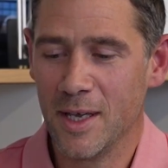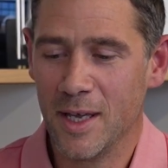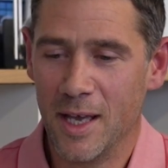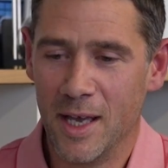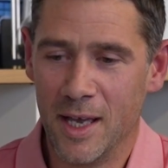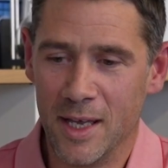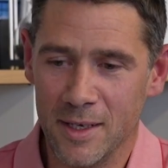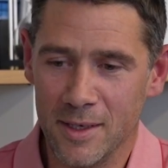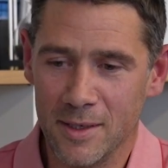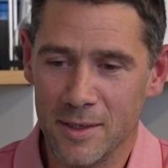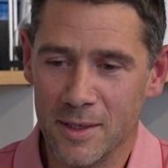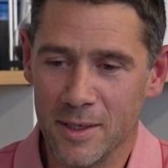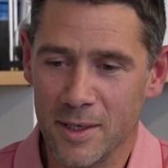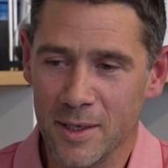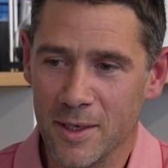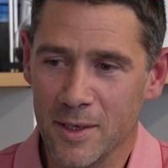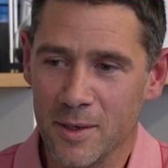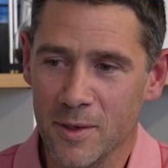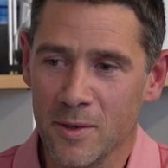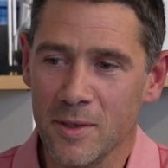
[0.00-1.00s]
And
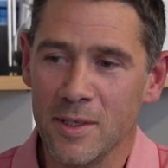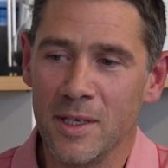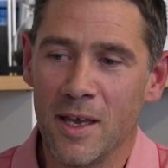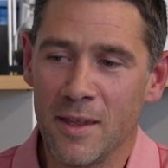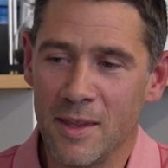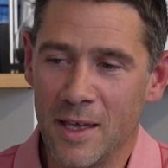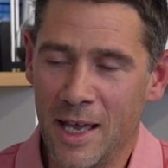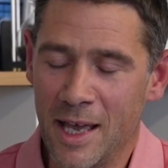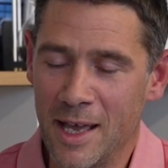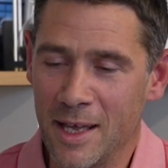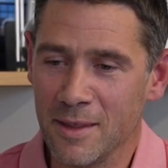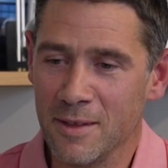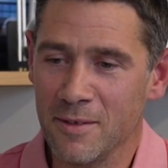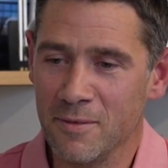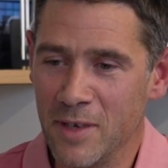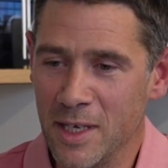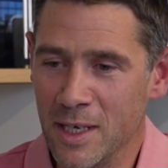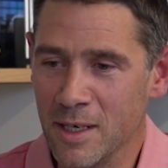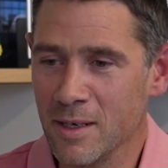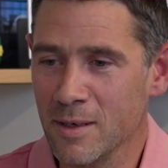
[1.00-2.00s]
on the other hand, the
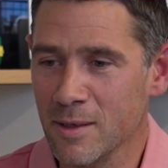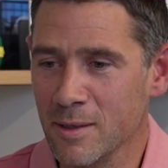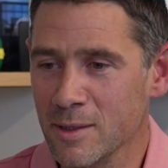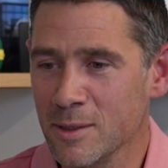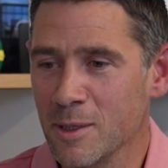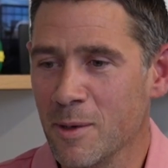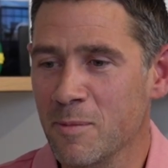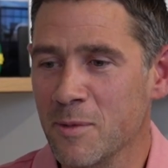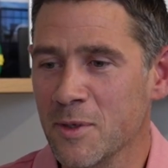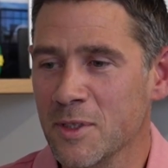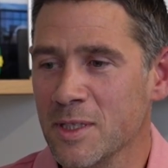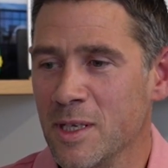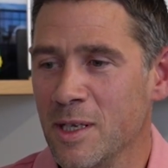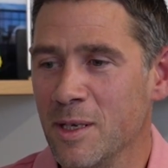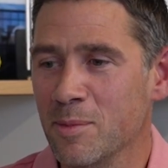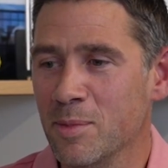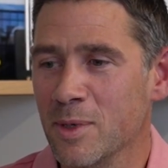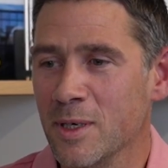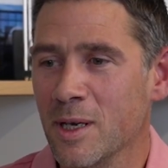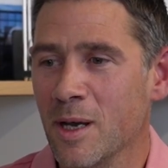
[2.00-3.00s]
vehicles obviously
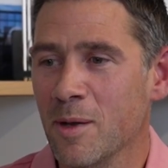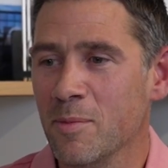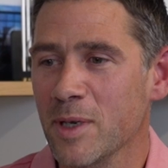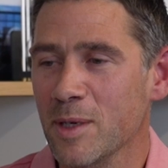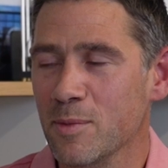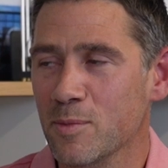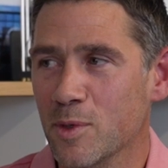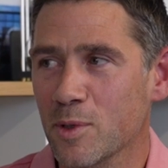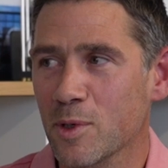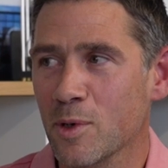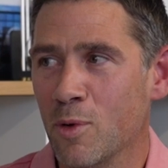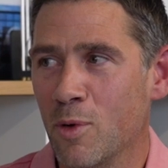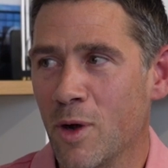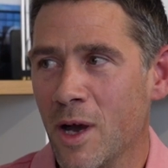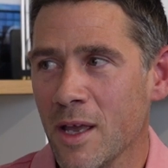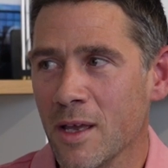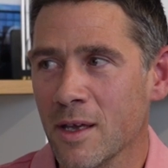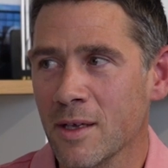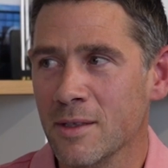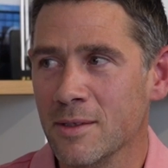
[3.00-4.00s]
are becoming more
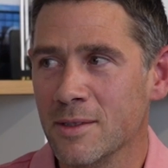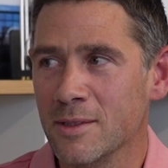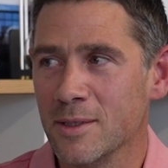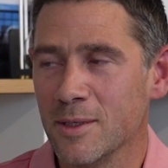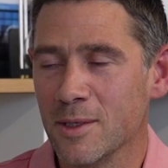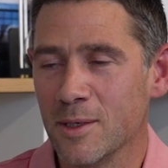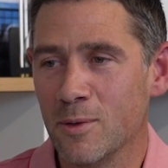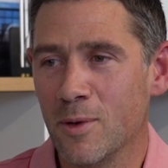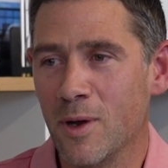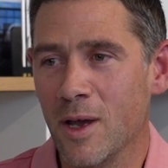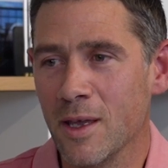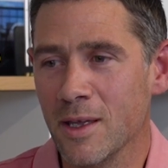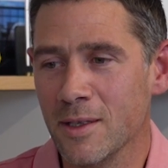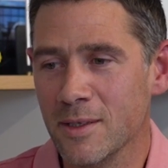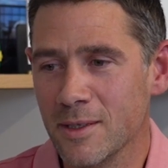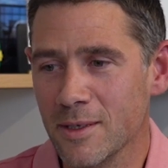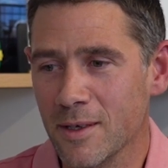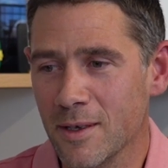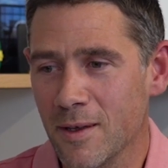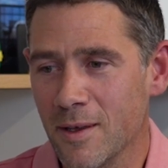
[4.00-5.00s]

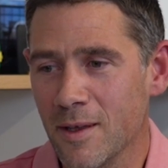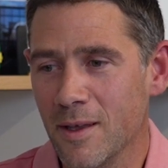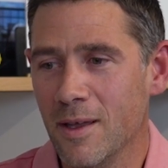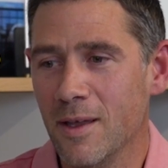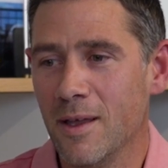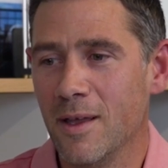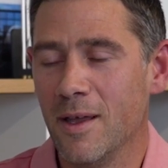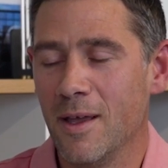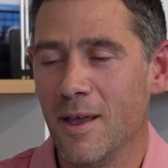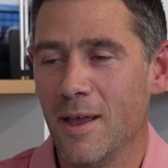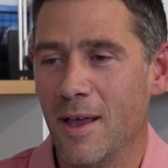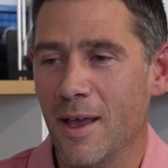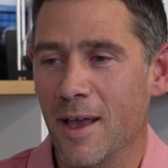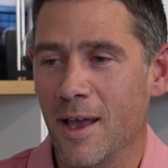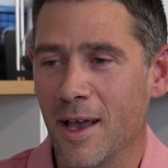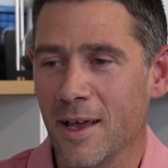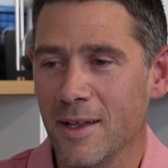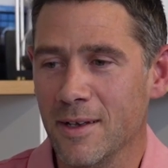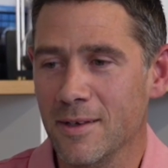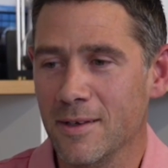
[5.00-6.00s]
quieter,
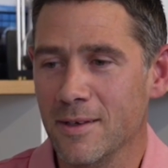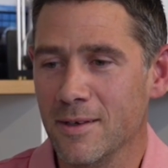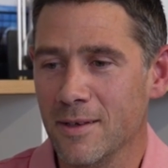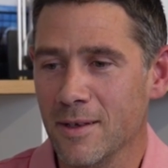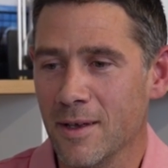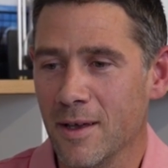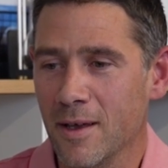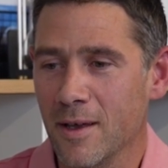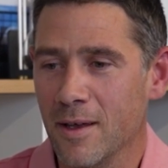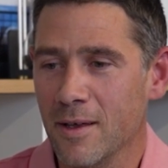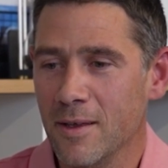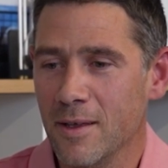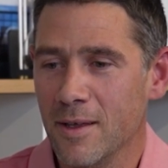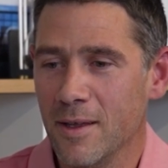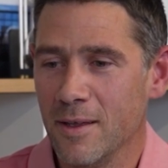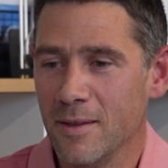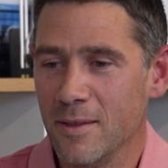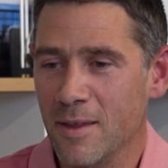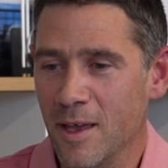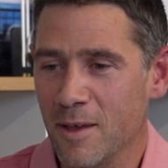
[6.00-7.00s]
and
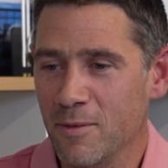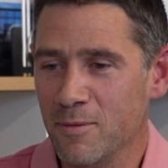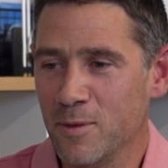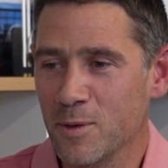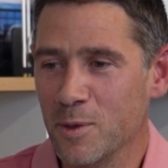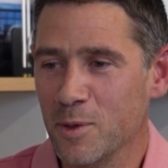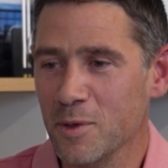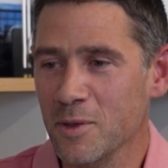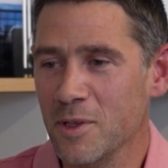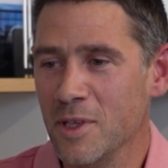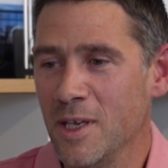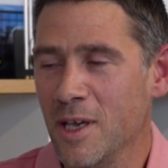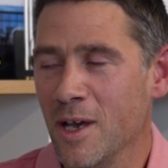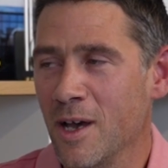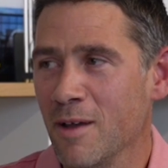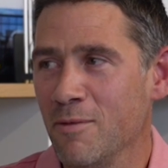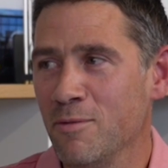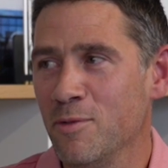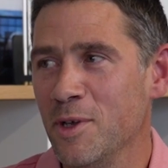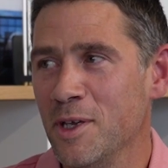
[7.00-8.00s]
therefore the
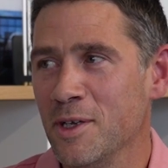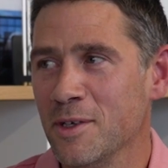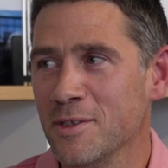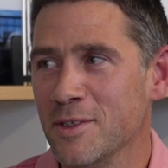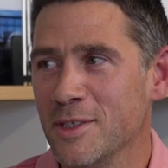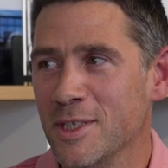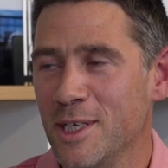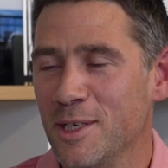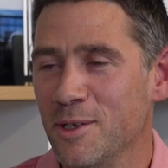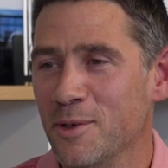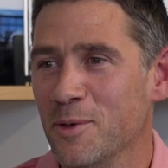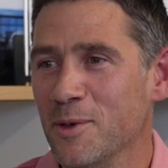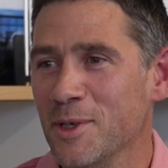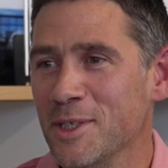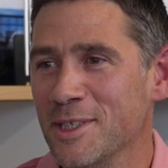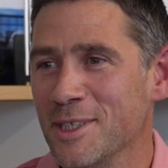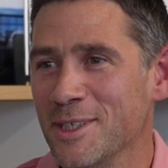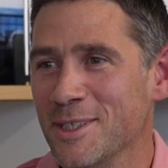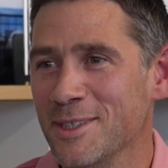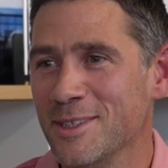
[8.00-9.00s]
high frequency
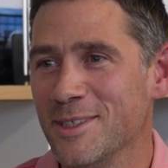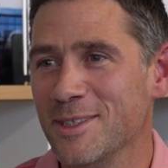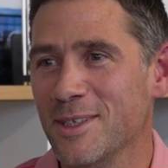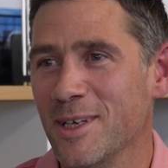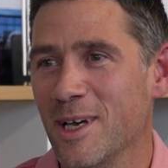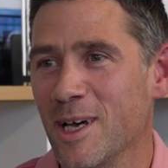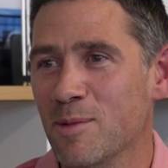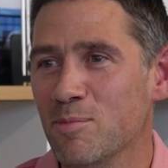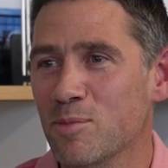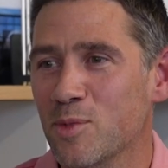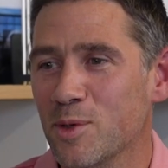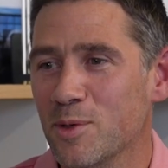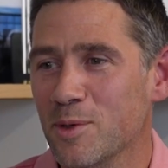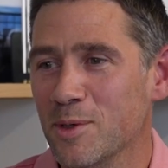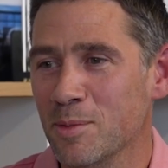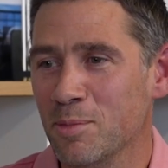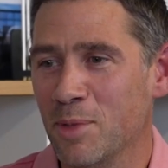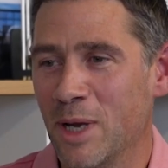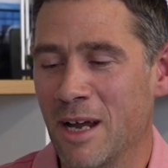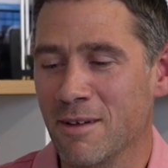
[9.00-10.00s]
noises are
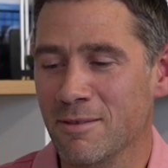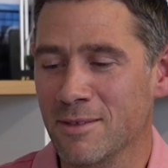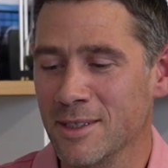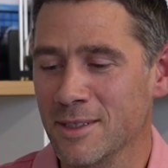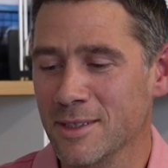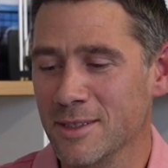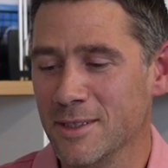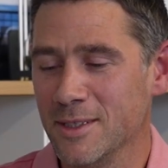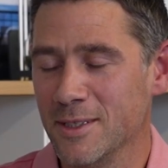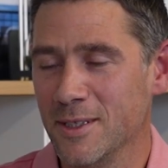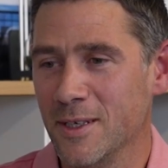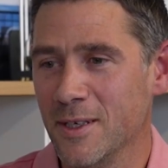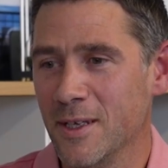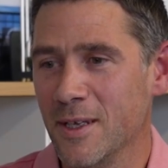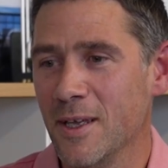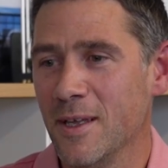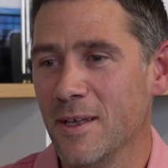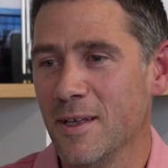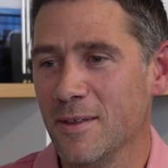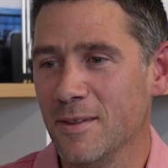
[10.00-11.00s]
more apparent.
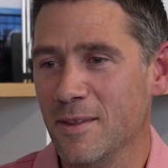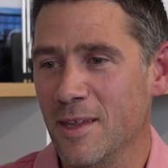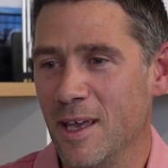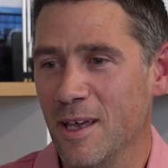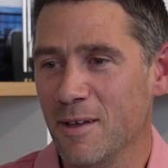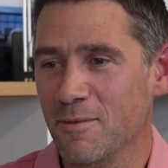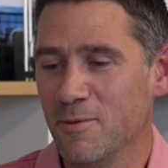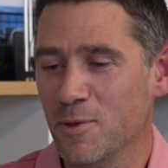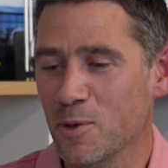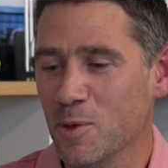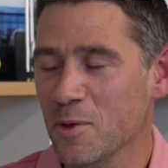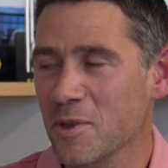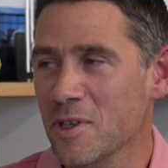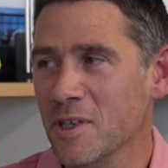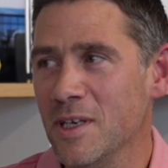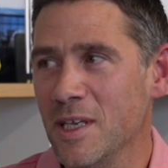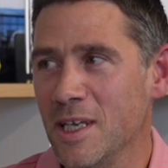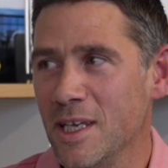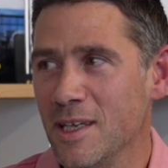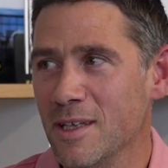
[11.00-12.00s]
Therefore the
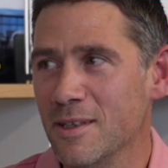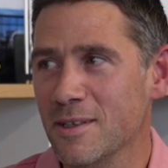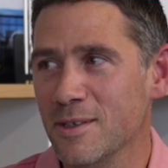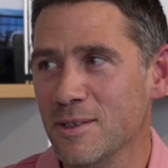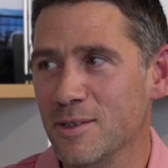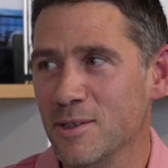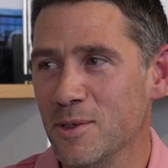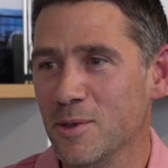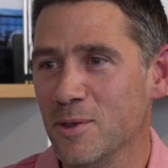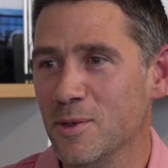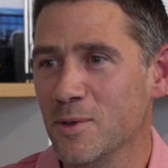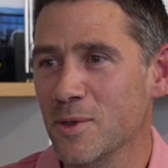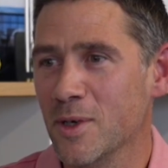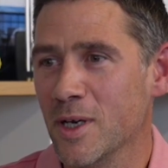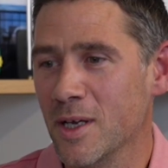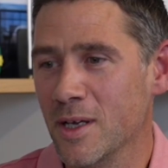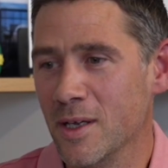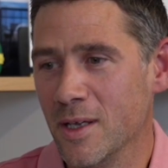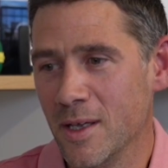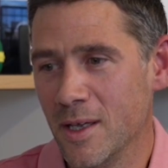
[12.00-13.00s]
need
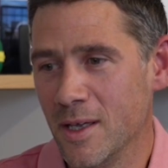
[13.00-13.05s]
to